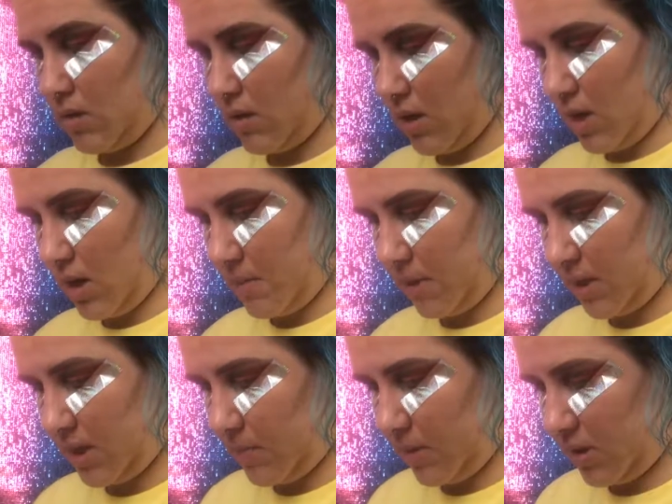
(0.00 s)
Then I'm going
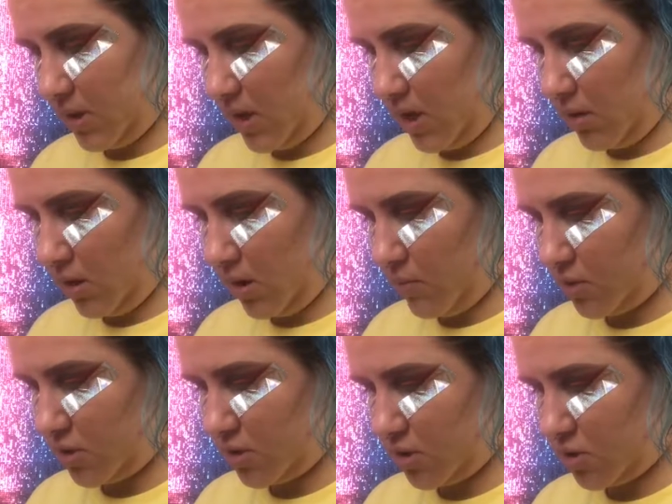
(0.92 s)
to dip into Healing,
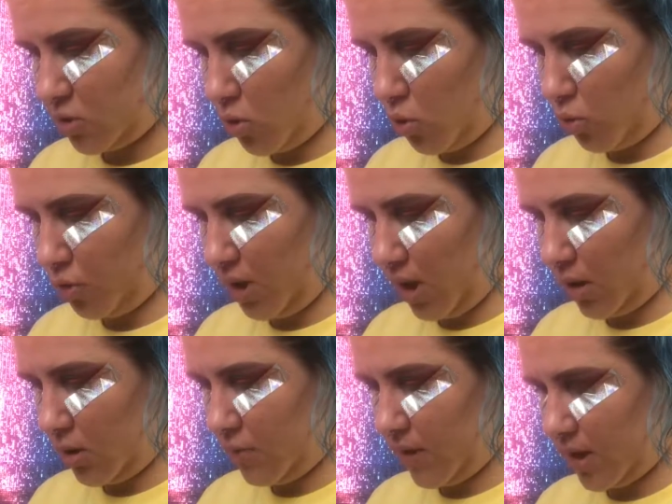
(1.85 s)
which is this gold
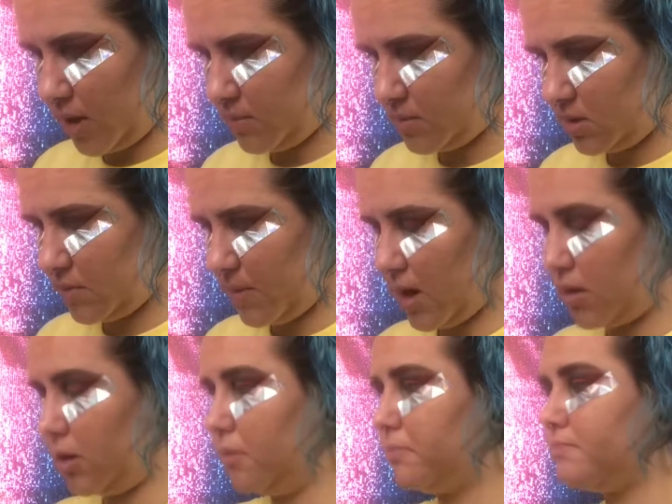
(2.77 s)
yellow that comes in the
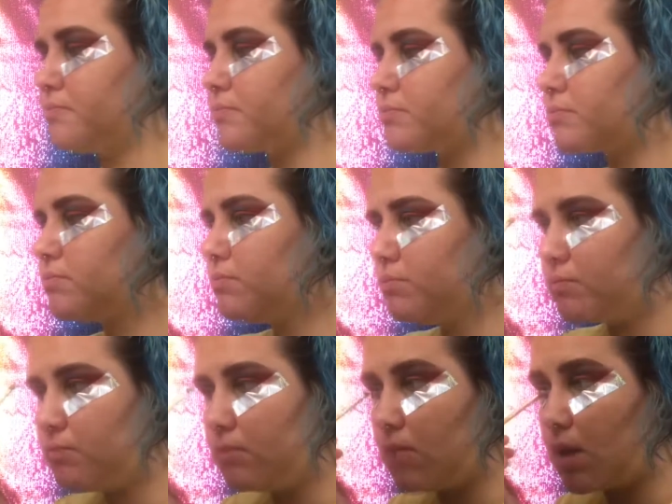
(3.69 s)
palette.
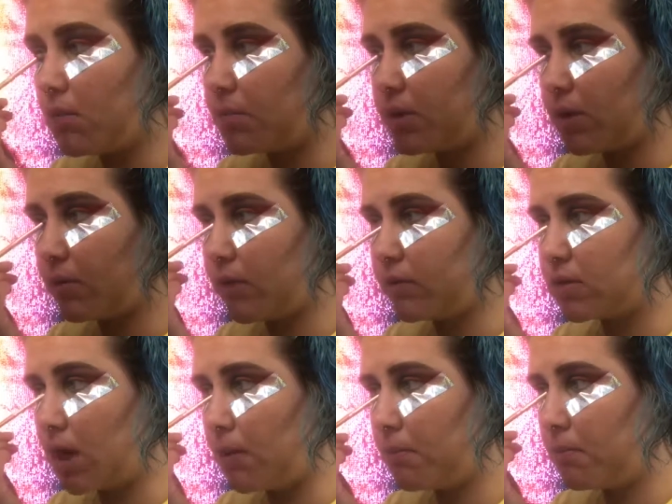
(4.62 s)
I'm going to put that right over
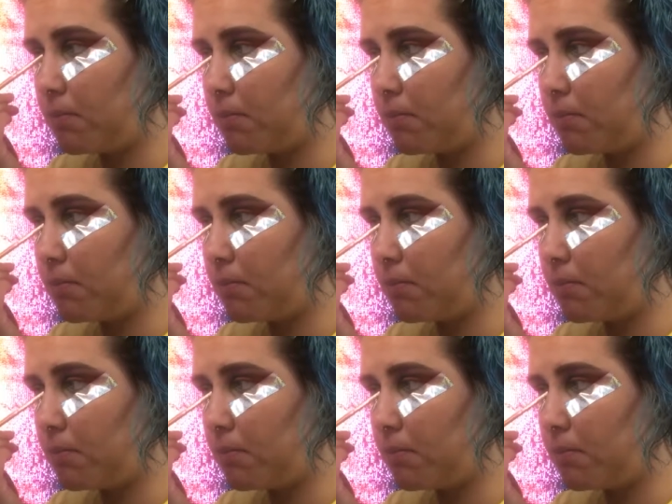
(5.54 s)
top.